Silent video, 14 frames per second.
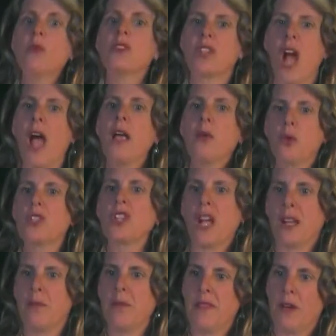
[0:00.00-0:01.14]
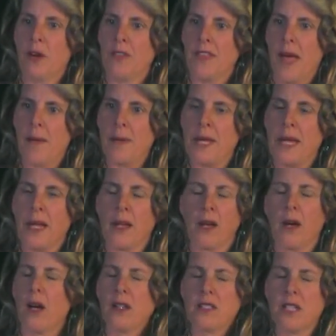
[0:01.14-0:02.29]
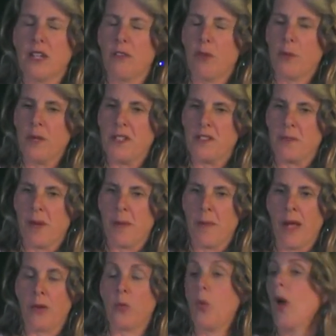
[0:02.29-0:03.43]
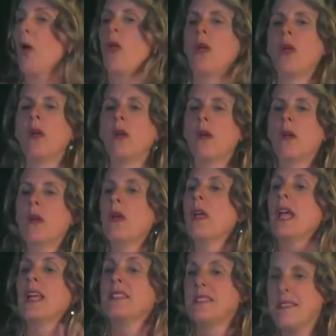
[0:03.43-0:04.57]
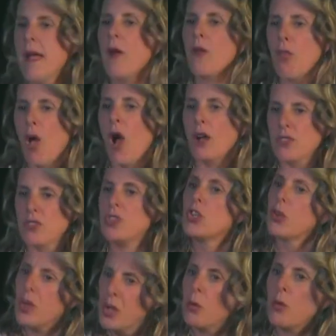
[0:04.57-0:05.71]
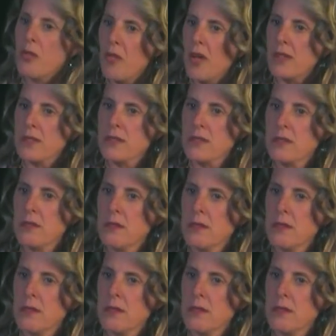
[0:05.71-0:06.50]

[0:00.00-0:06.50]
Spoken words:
wish I had been there at that meeting to give her a piece of my mind. Well, it's their loss. You're here with us.